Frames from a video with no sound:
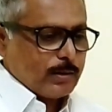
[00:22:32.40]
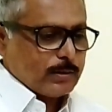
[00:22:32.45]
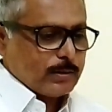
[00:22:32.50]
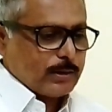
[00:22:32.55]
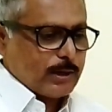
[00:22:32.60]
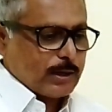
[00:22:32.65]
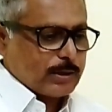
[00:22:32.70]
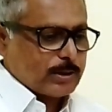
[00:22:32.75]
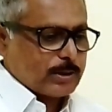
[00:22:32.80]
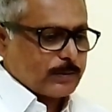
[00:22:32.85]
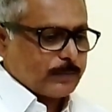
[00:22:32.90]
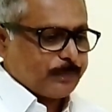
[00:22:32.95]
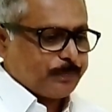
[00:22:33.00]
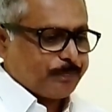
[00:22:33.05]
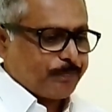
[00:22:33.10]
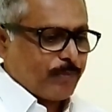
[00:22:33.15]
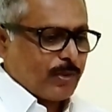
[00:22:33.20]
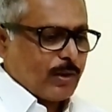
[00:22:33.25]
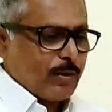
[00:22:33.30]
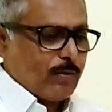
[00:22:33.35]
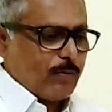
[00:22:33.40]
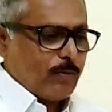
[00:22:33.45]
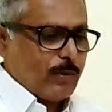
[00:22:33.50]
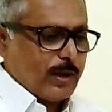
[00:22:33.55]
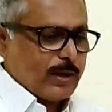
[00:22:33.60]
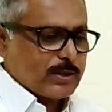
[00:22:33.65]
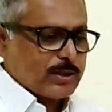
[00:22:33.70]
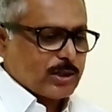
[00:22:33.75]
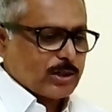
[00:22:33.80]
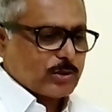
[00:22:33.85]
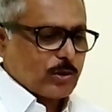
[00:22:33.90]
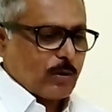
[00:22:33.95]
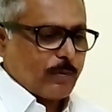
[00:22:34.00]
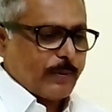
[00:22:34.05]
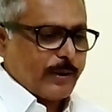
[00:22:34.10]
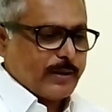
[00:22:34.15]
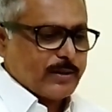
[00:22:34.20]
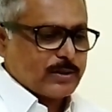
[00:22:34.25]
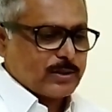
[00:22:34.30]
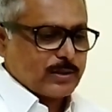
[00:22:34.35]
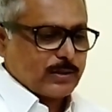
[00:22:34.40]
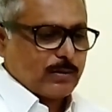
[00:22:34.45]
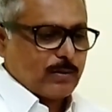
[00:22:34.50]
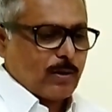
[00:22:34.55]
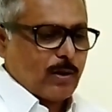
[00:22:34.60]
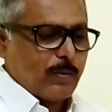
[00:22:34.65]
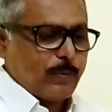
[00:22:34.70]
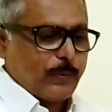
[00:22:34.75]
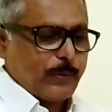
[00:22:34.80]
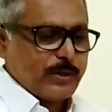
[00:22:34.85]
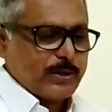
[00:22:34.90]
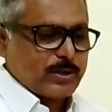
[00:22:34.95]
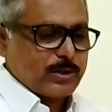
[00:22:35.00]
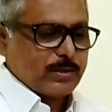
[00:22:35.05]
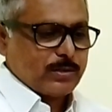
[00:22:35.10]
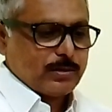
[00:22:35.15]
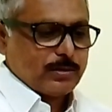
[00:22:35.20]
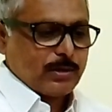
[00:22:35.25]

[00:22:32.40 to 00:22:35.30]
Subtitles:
Thus, when such offence of which